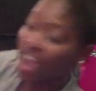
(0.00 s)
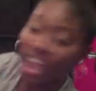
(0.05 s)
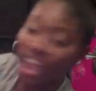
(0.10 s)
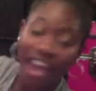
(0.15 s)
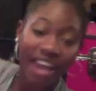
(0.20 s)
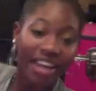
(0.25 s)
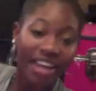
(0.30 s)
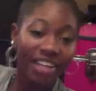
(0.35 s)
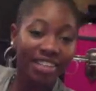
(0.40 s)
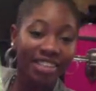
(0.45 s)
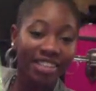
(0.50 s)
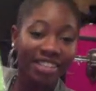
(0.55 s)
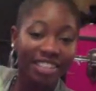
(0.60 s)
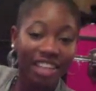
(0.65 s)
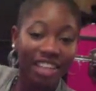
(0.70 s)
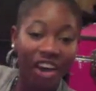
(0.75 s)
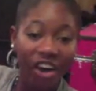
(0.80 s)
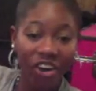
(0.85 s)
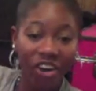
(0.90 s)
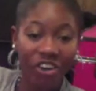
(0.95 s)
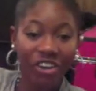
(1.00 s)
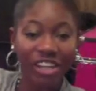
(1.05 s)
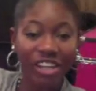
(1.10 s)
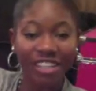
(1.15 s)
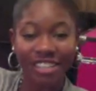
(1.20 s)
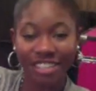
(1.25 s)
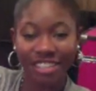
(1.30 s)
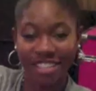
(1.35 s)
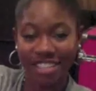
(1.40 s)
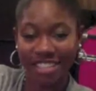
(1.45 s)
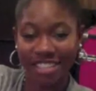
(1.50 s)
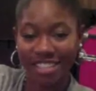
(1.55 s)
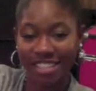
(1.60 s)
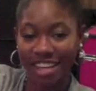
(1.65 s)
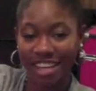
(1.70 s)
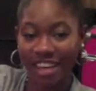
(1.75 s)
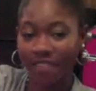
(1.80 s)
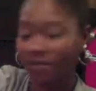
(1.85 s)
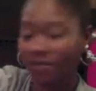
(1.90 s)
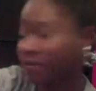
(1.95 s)
and a green sheet
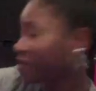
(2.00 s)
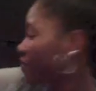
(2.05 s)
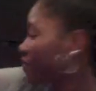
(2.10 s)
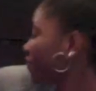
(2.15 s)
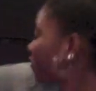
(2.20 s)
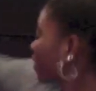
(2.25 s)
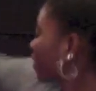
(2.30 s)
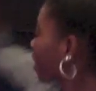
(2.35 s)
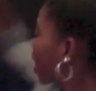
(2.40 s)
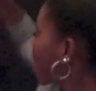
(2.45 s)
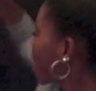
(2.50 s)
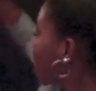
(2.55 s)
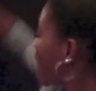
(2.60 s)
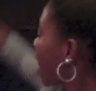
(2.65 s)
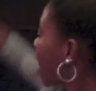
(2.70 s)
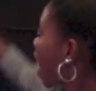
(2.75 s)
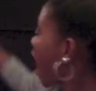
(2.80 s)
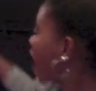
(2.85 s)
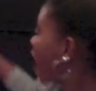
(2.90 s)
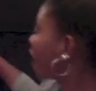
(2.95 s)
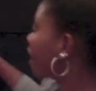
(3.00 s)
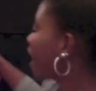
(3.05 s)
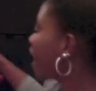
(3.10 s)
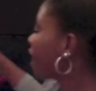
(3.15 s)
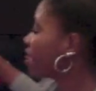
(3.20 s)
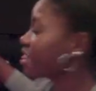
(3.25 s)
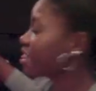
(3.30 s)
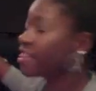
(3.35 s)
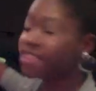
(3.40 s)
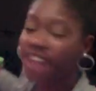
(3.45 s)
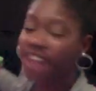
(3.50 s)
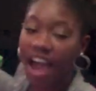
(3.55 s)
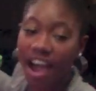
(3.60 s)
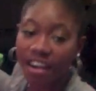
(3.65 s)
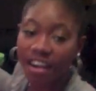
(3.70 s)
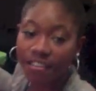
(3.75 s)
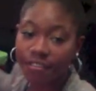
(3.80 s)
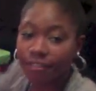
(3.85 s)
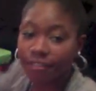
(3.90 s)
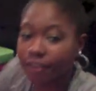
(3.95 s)
set. I got
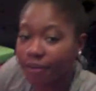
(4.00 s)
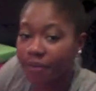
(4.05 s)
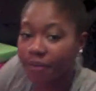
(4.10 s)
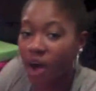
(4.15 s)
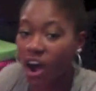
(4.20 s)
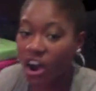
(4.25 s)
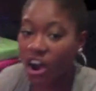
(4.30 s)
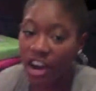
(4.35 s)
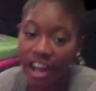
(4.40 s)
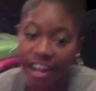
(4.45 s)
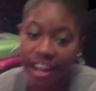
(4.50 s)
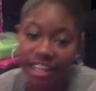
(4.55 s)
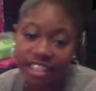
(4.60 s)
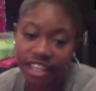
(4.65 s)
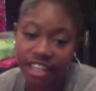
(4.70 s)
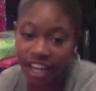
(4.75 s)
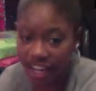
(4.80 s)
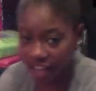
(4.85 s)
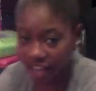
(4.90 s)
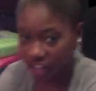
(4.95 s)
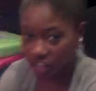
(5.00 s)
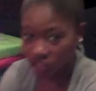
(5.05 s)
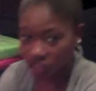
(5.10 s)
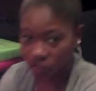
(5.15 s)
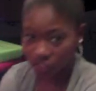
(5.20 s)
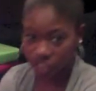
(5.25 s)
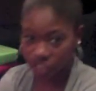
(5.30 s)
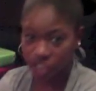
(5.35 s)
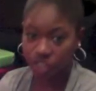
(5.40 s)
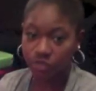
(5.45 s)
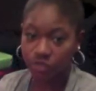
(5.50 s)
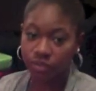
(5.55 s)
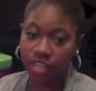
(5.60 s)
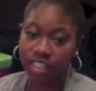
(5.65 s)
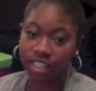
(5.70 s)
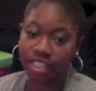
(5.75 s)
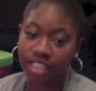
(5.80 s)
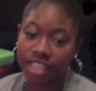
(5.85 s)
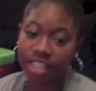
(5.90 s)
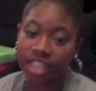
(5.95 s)
that from RHL, which is
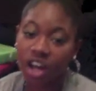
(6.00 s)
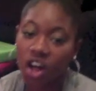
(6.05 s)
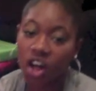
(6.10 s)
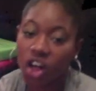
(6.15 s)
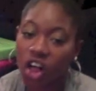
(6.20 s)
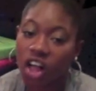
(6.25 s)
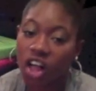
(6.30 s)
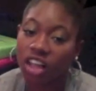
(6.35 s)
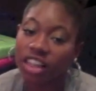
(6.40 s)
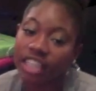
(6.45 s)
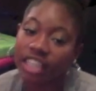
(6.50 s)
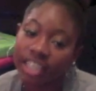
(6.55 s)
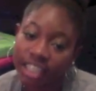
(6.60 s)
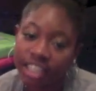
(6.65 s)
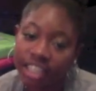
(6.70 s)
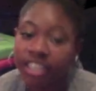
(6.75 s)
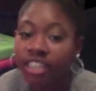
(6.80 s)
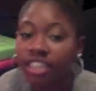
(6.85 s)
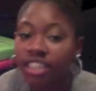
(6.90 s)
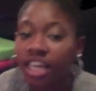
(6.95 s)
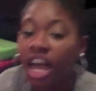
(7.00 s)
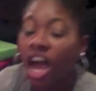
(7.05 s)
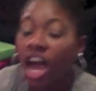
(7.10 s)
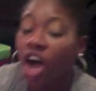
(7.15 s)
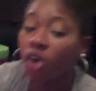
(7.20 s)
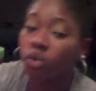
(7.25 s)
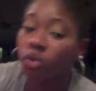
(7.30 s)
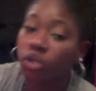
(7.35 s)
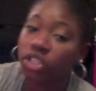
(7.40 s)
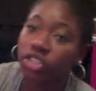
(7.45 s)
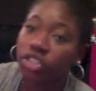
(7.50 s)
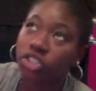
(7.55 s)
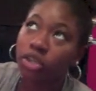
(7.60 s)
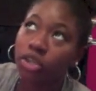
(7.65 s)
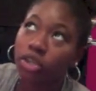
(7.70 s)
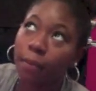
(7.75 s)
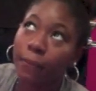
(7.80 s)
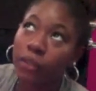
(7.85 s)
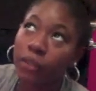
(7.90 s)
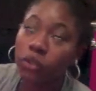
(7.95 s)
Residence Hall Linens, which
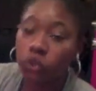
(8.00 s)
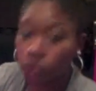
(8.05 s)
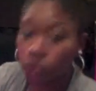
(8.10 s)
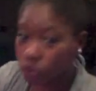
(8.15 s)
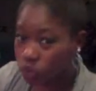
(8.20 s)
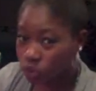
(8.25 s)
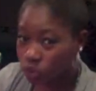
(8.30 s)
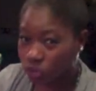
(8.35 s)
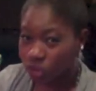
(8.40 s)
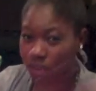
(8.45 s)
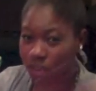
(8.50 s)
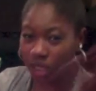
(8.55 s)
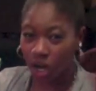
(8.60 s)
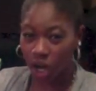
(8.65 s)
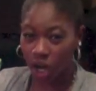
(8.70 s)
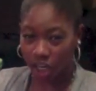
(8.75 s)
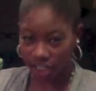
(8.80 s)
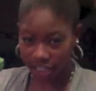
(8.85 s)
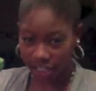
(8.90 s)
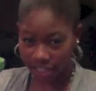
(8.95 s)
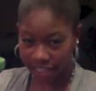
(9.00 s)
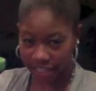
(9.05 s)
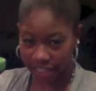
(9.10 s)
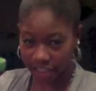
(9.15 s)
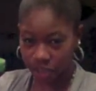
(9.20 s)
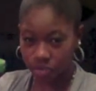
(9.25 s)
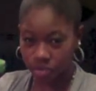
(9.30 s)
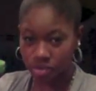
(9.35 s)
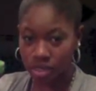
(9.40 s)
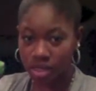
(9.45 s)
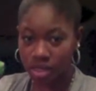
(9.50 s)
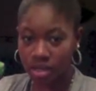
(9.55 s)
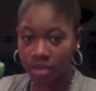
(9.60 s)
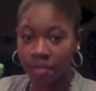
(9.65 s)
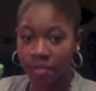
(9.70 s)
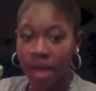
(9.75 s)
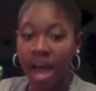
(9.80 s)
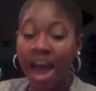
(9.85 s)
most schools are connected with them,